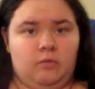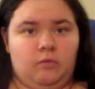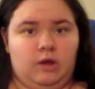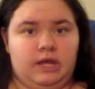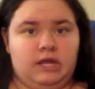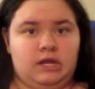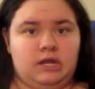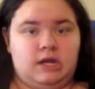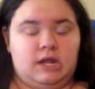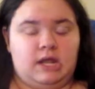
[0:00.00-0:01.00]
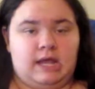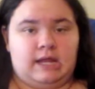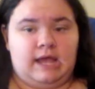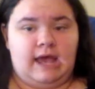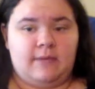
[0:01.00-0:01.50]
what
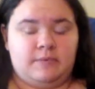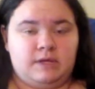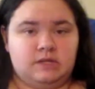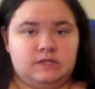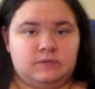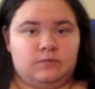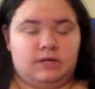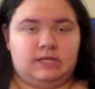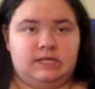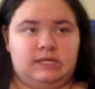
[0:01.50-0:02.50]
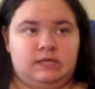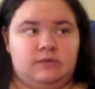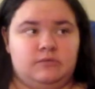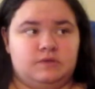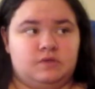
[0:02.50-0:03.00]
had happened, what
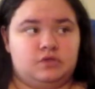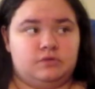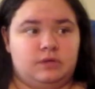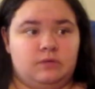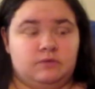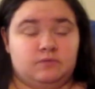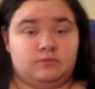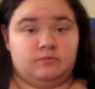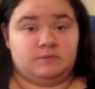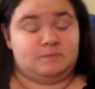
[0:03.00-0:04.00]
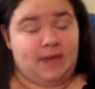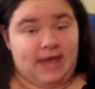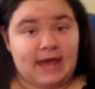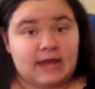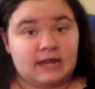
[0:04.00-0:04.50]
he was doing was
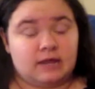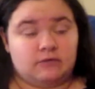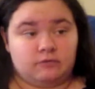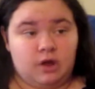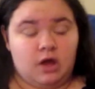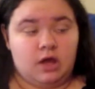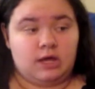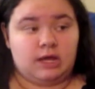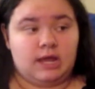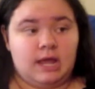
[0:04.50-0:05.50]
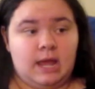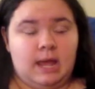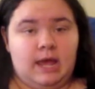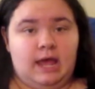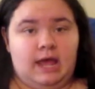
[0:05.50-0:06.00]
bad and wrong,
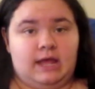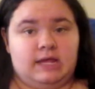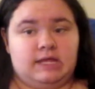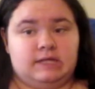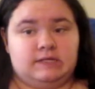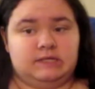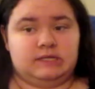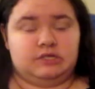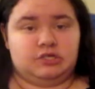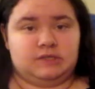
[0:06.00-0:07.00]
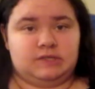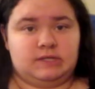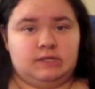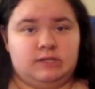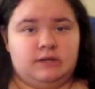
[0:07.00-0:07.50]
and
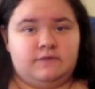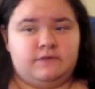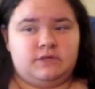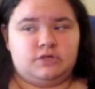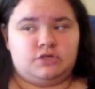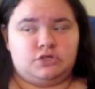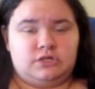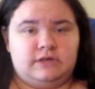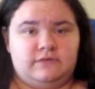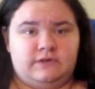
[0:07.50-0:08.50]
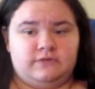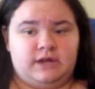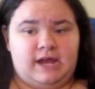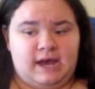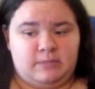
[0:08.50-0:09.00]
none of it should have ever
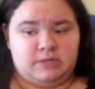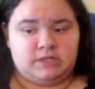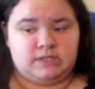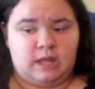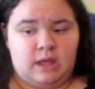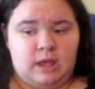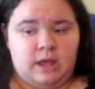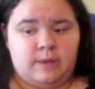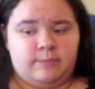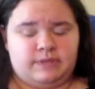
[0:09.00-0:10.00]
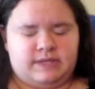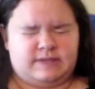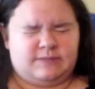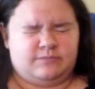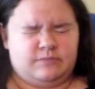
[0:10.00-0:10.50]
happened. But
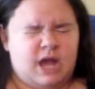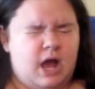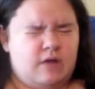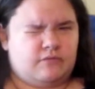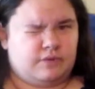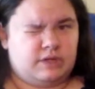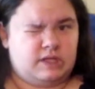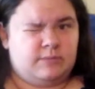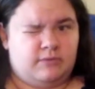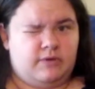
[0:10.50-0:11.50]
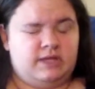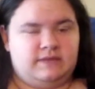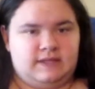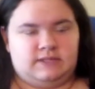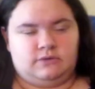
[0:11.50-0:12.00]
that's not really the point.
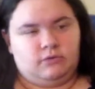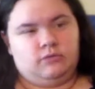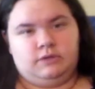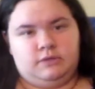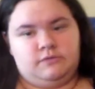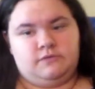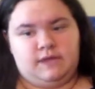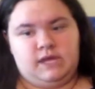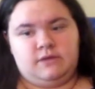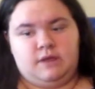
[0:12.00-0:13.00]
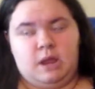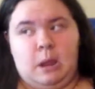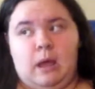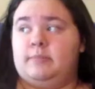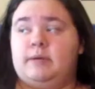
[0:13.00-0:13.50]
That's a whole nother thing.
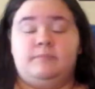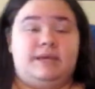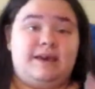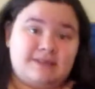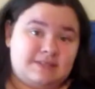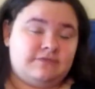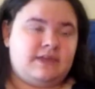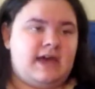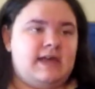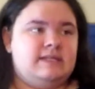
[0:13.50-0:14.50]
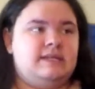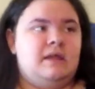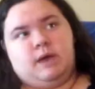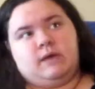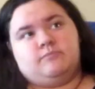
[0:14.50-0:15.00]
But because of that, I